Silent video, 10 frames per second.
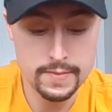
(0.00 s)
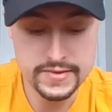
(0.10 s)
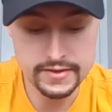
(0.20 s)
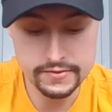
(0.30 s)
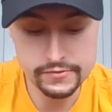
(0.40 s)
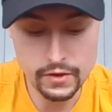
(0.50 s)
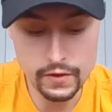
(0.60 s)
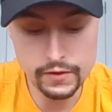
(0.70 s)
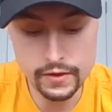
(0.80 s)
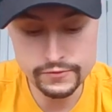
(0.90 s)
because
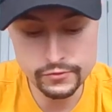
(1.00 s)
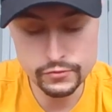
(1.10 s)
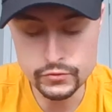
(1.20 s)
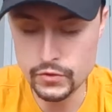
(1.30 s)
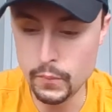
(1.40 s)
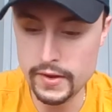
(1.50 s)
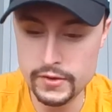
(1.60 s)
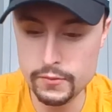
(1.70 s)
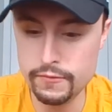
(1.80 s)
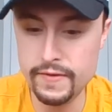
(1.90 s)
our Constitution went
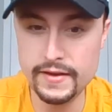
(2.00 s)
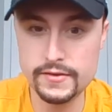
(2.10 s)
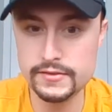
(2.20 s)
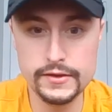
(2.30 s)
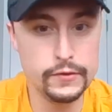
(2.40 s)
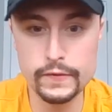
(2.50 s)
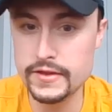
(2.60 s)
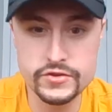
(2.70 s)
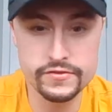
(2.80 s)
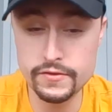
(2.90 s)
into effect
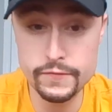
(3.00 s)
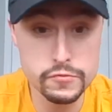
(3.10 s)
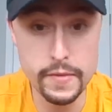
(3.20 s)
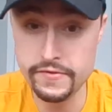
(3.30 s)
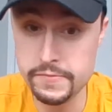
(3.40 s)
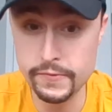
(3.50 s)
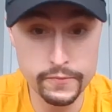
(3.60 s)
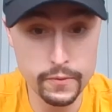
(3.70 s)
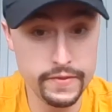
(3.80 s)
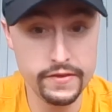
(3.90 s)
literally just a few months
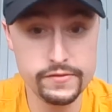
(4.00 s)
before this.